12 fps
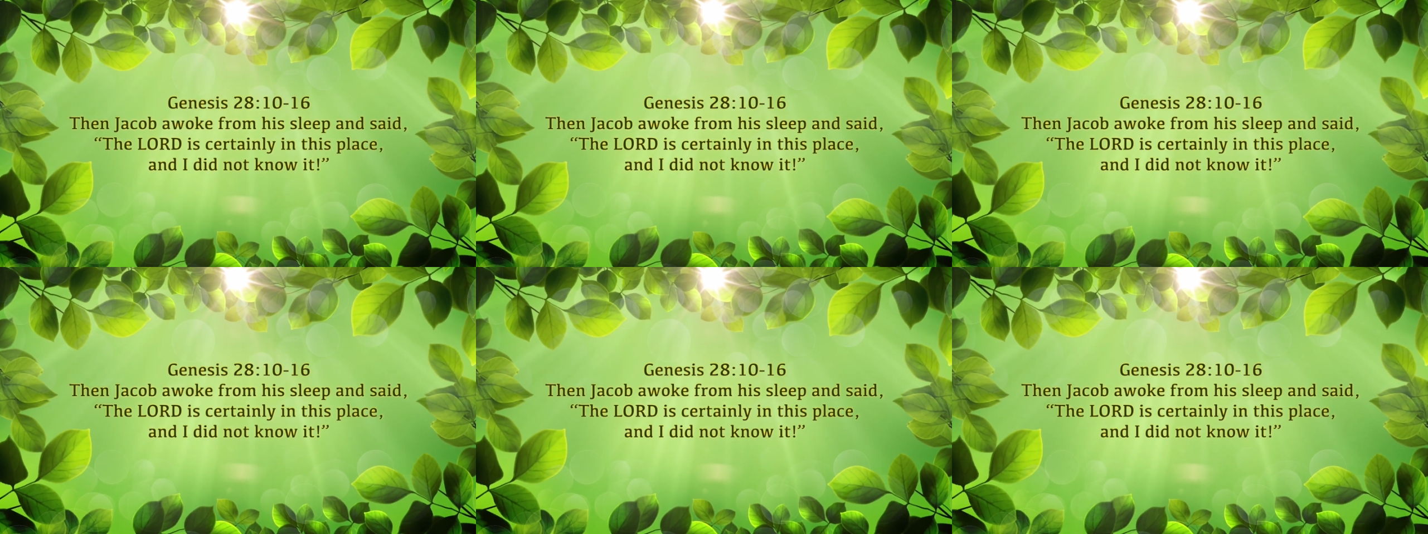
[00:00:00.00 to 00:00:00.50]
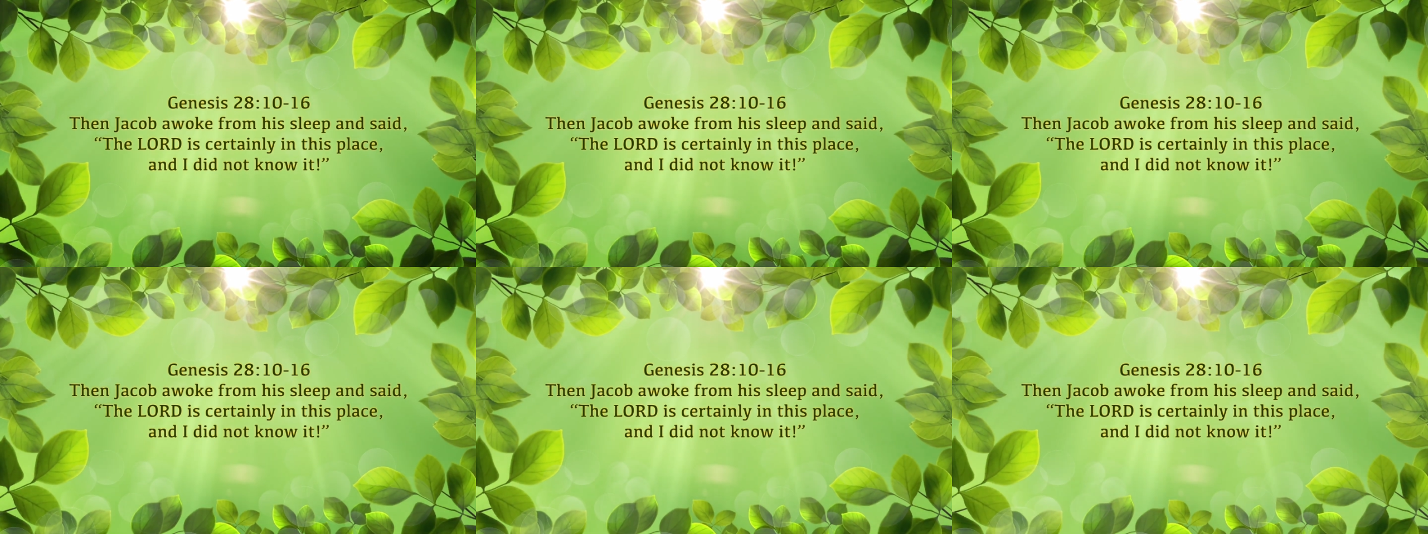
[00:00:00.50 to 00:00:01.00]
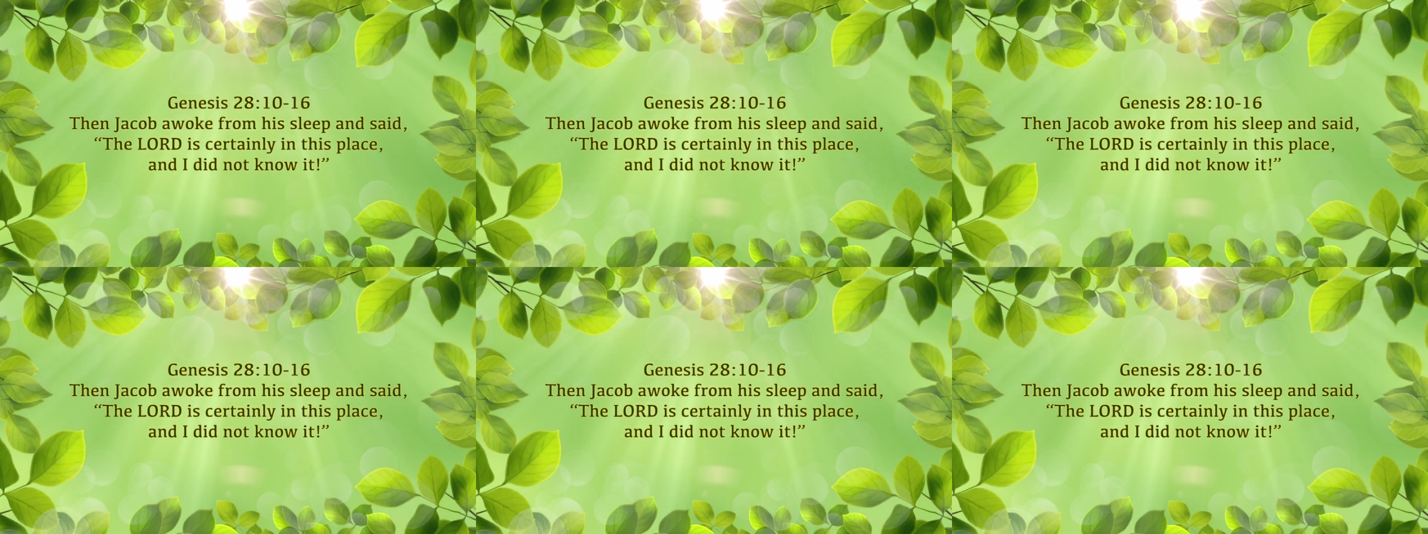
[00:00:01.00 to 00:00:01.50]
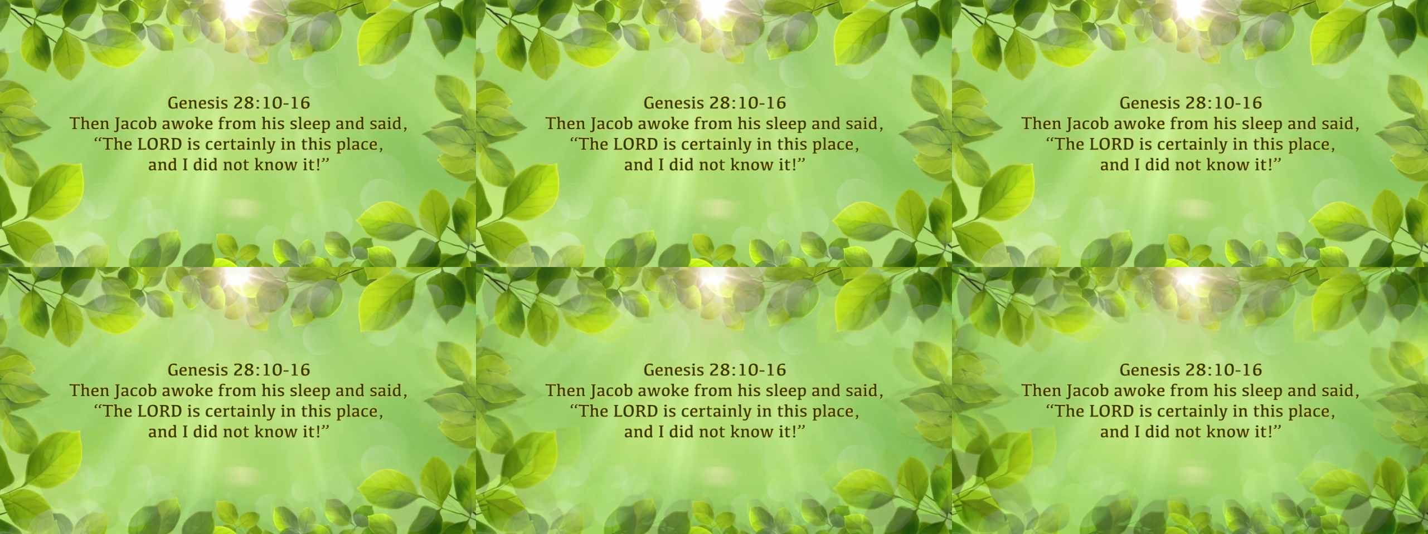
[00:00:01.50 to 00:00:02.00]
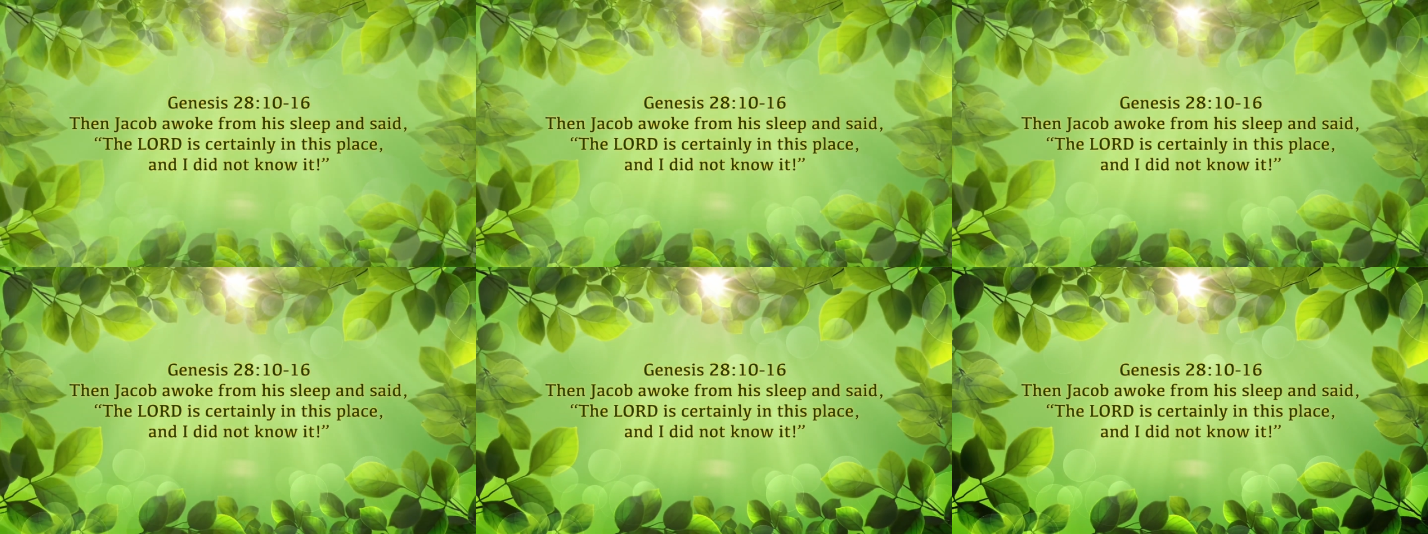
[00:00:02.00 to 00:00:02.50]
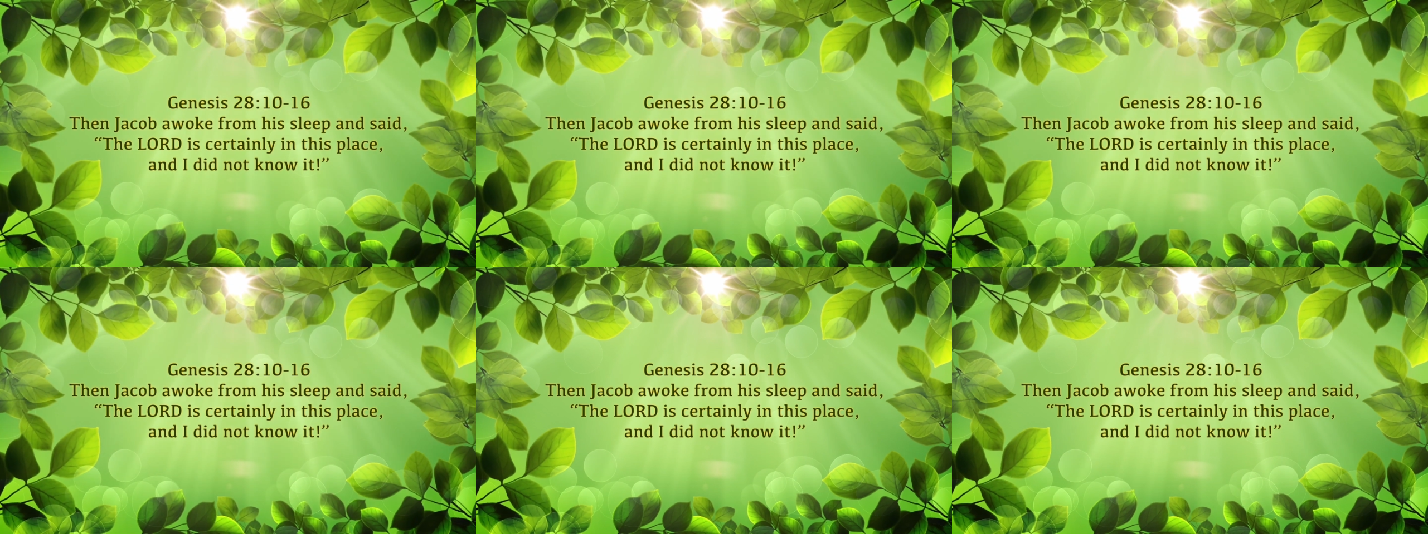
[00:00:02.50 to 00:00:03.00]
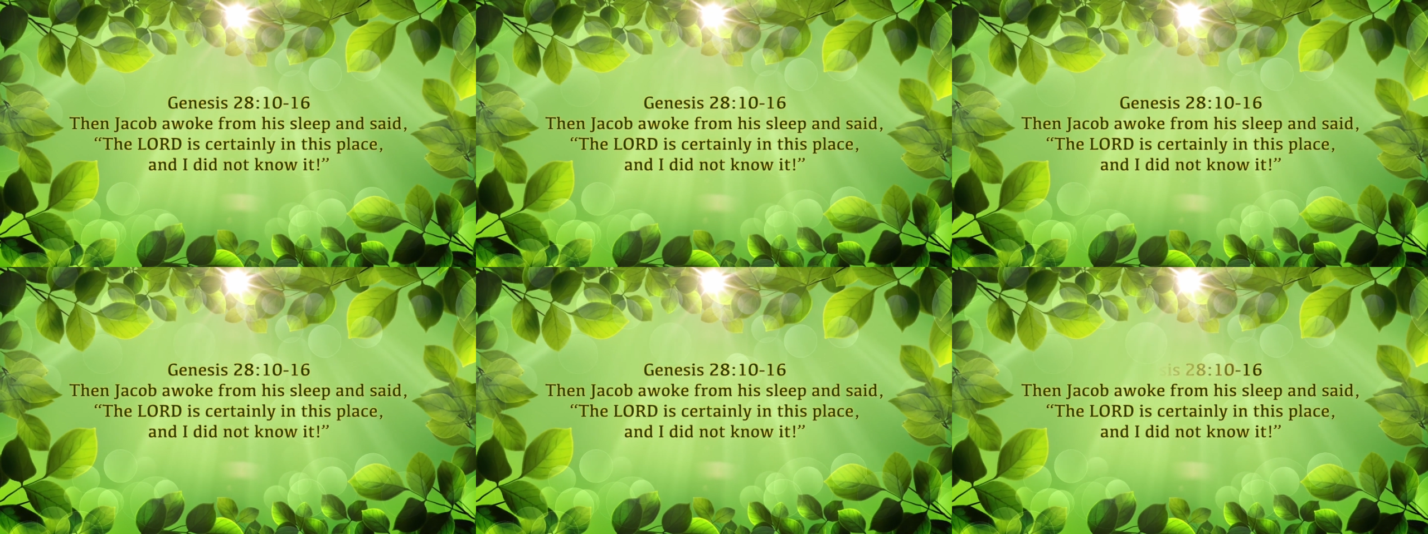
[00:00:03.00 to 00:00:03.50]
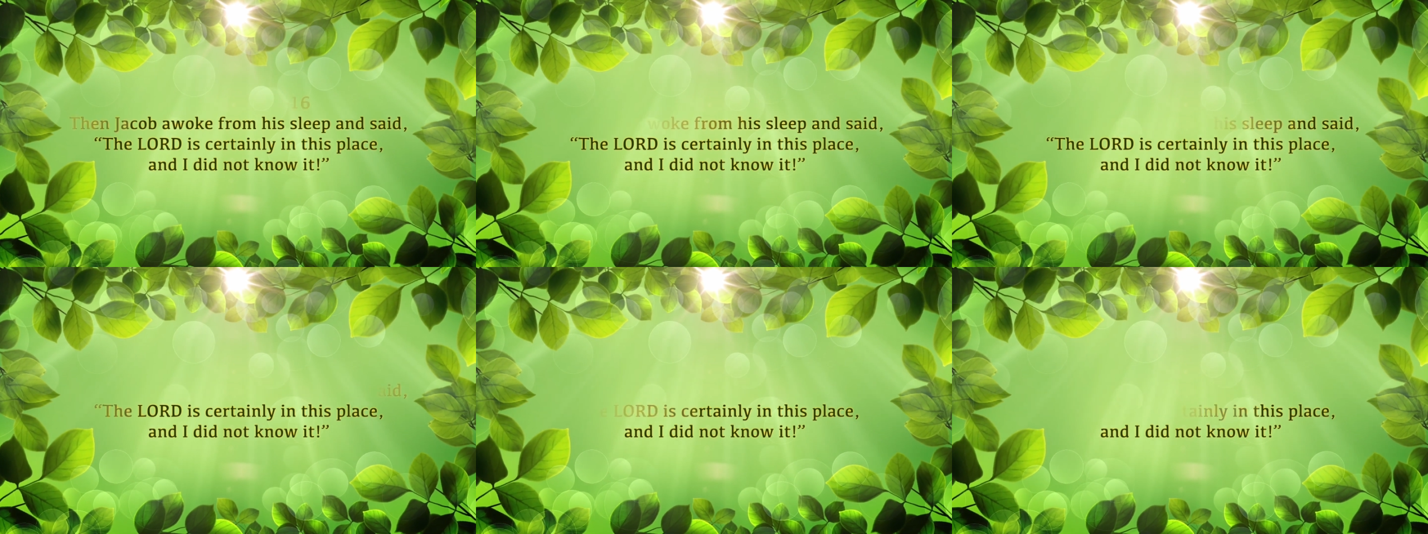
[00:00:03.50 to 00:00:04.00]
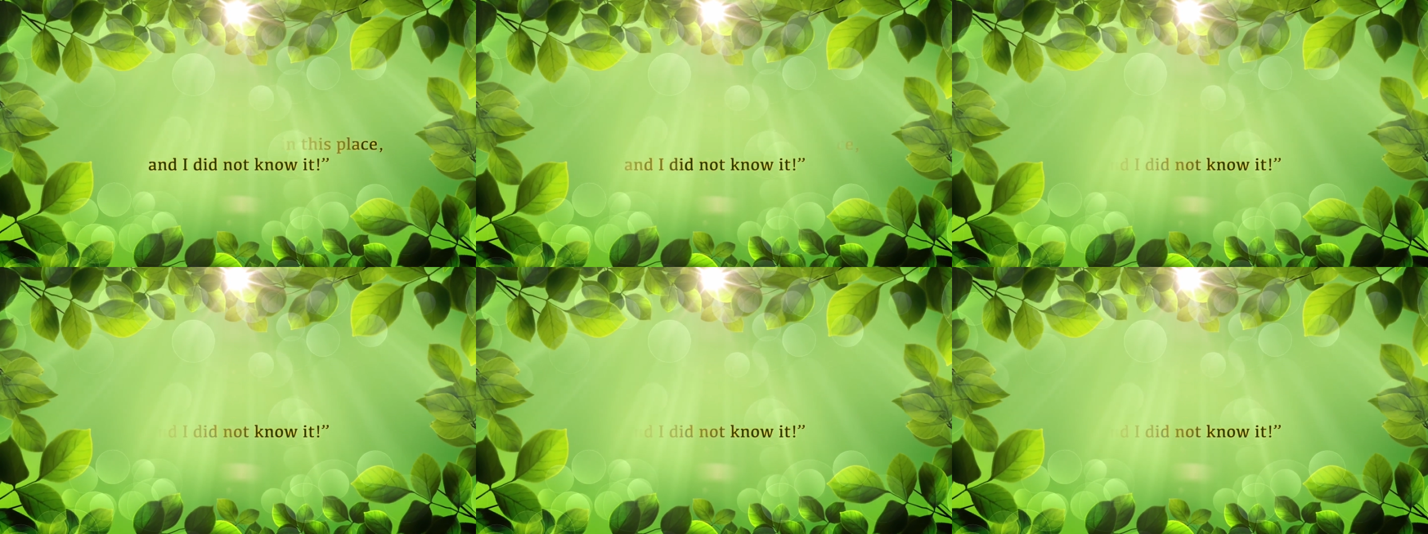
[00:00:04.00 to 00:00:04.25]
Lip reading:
(no speaker visible)